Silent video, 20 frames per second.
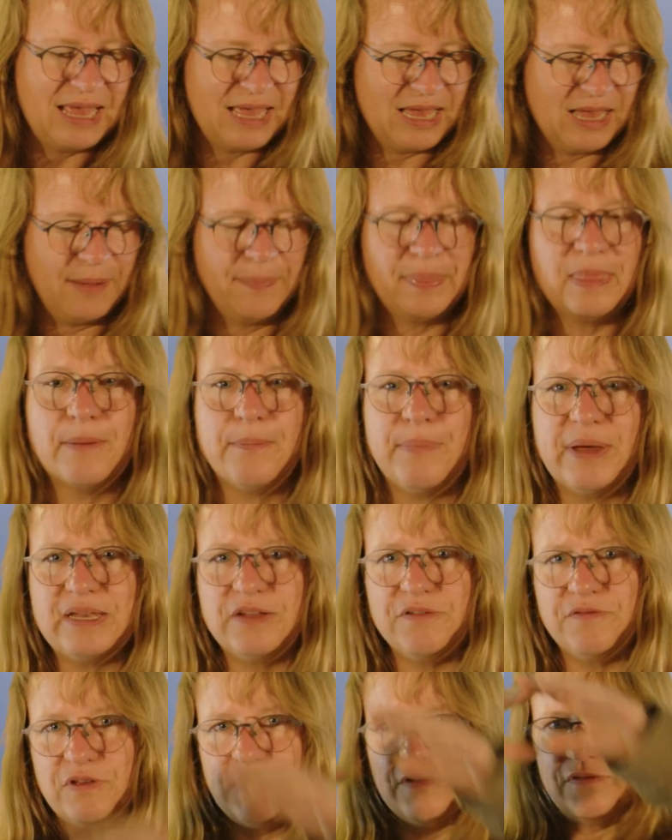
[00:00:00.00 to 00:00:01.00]

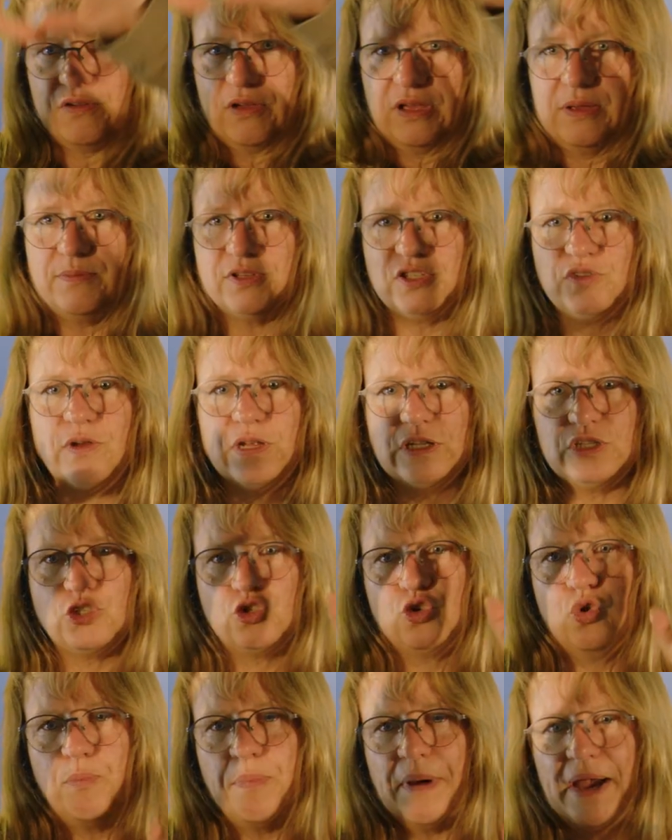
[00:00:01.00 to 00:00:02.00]
But if you have a hemisphere, it's
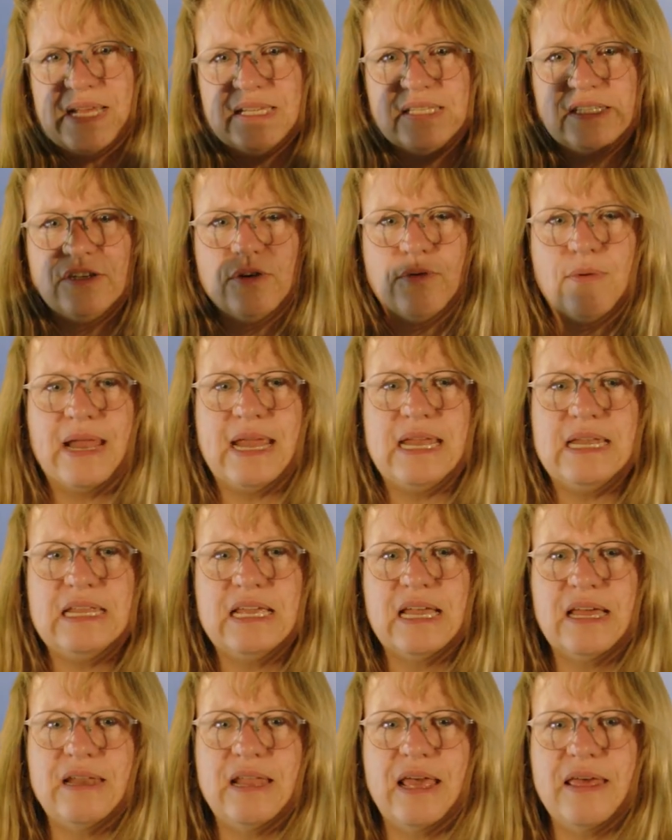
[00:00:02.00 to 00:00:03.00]
2 pi
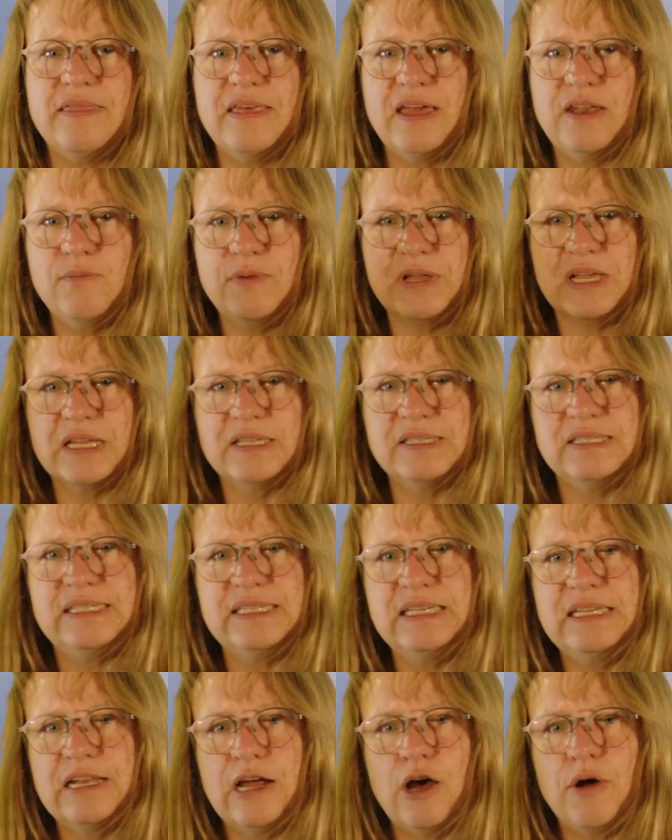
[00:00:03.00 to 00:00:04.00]
steradian, and then we can
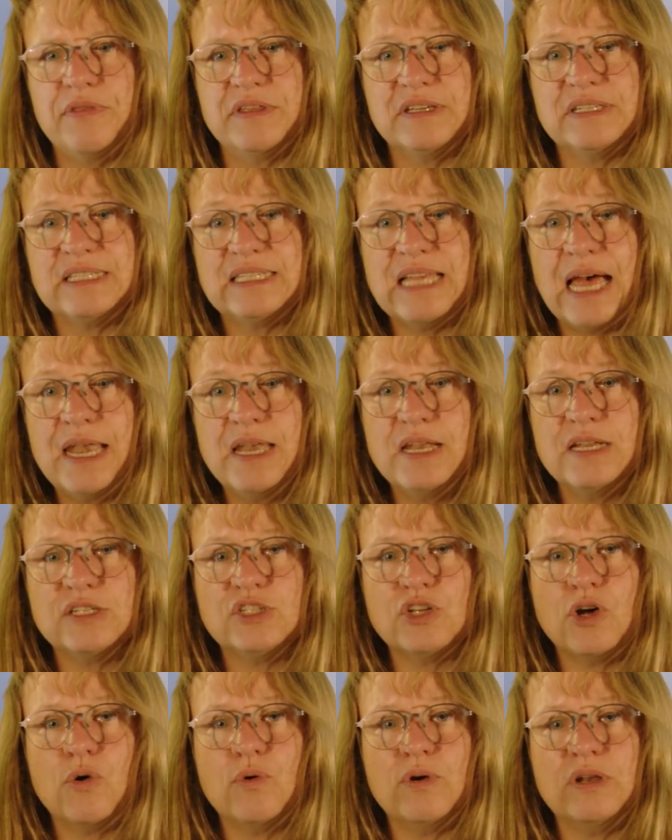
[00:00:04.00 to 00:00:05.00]
see now the Sun
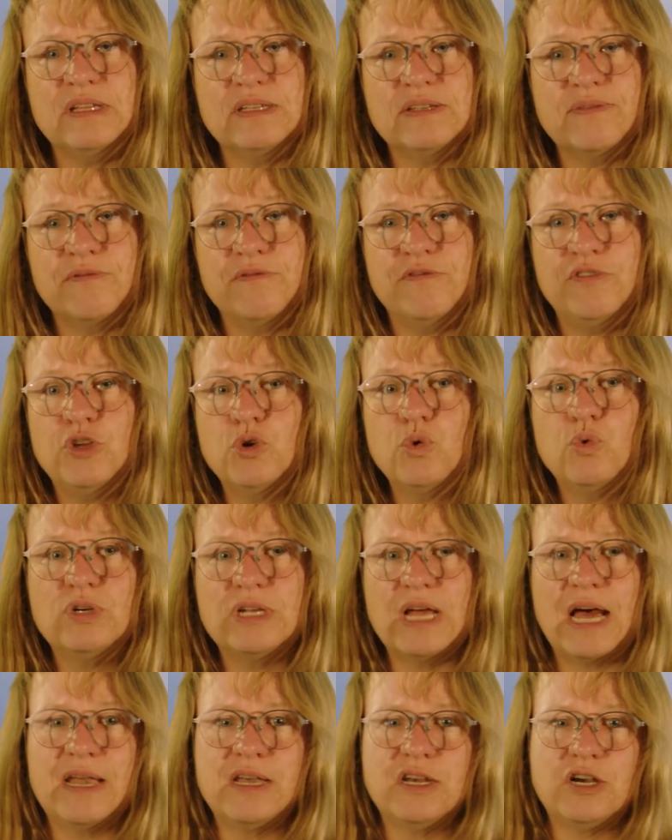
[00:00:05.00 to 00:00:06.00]
is only
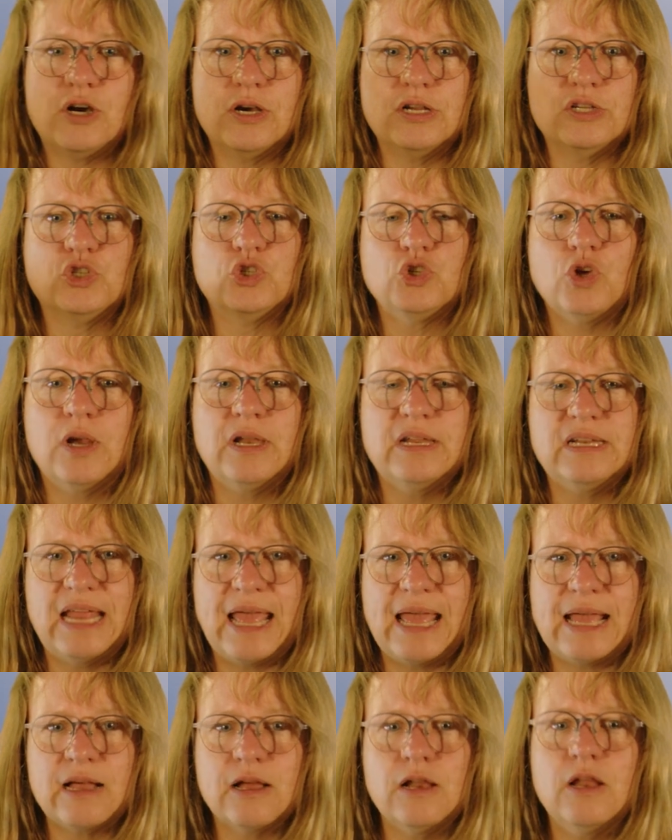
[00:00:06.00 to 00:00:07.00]
viewed under a solid
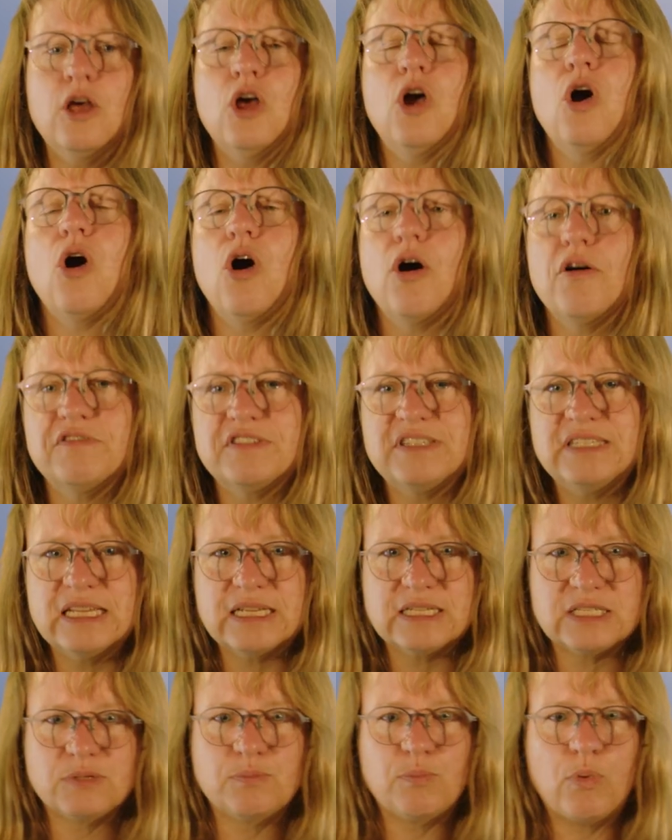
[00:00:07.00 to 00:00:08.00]
angle of
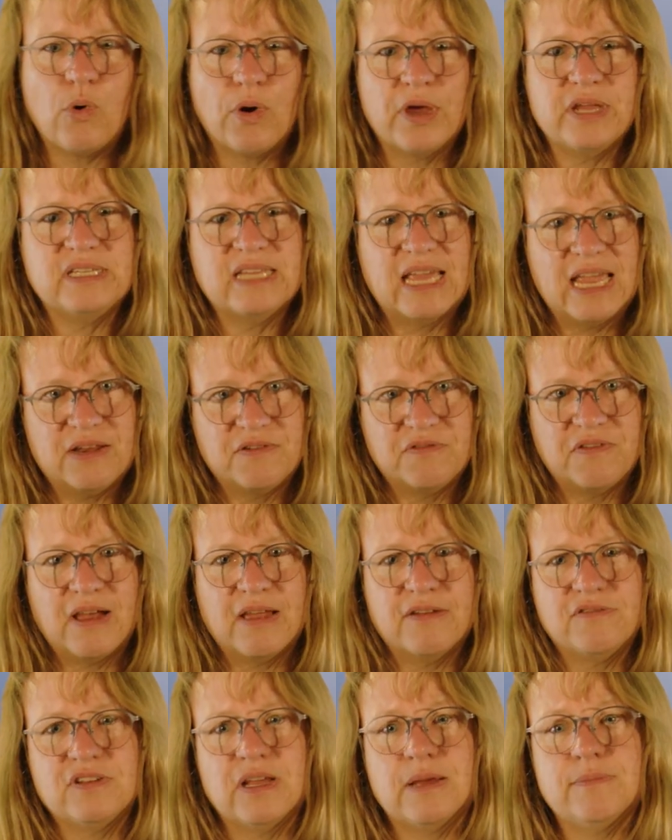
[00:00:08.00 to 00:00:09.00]

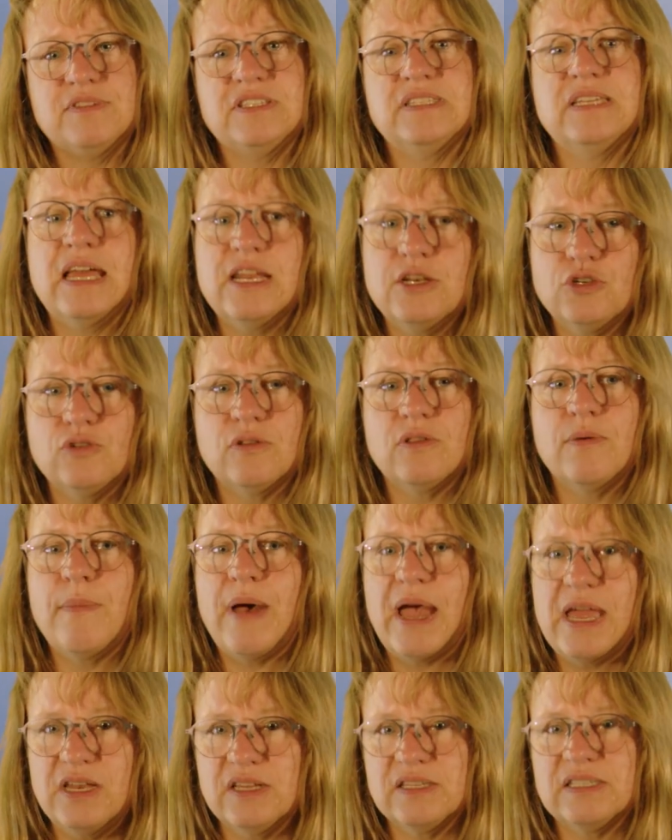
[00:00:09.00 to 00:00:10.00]
6.85 times 10 to the
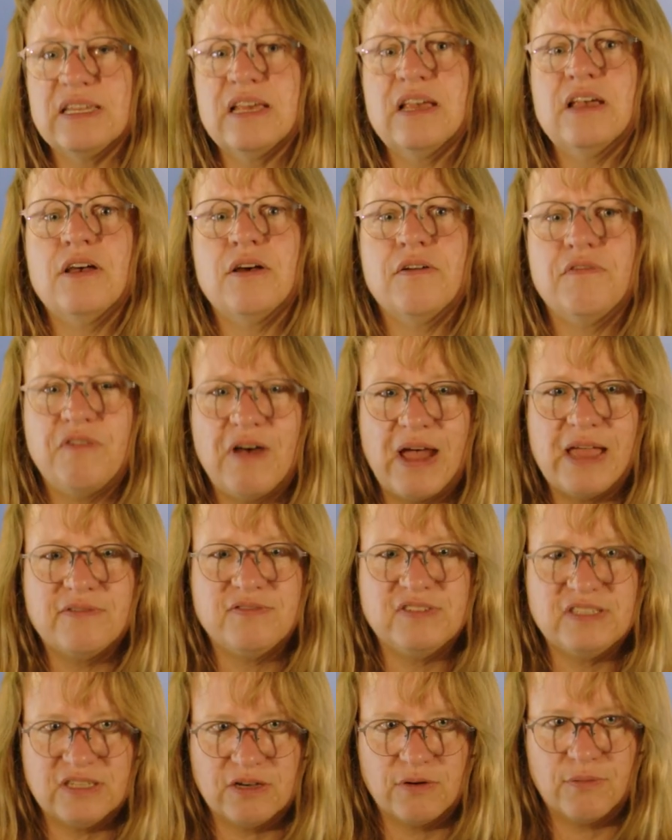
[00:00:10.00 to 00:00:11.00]
minus
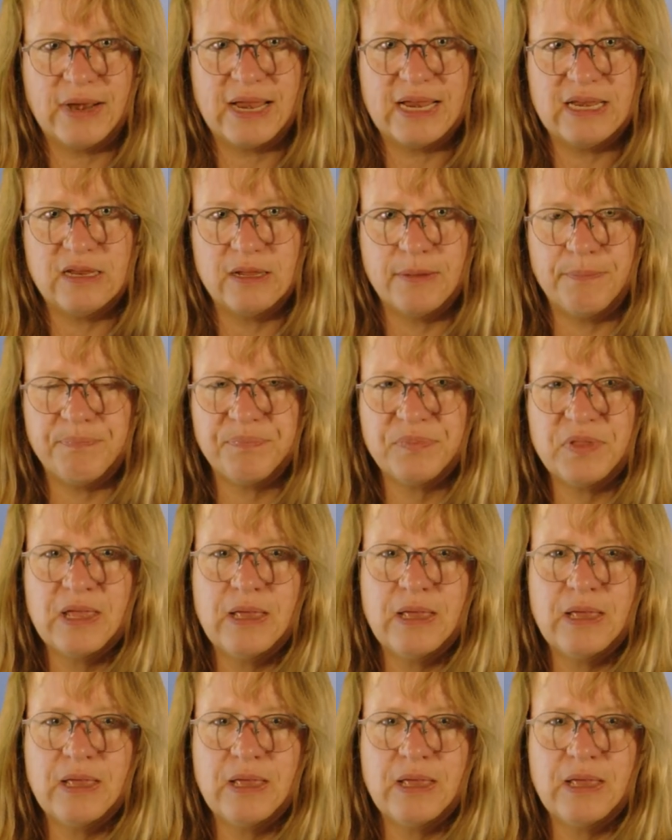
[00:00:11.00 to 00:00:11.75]
5 steradian.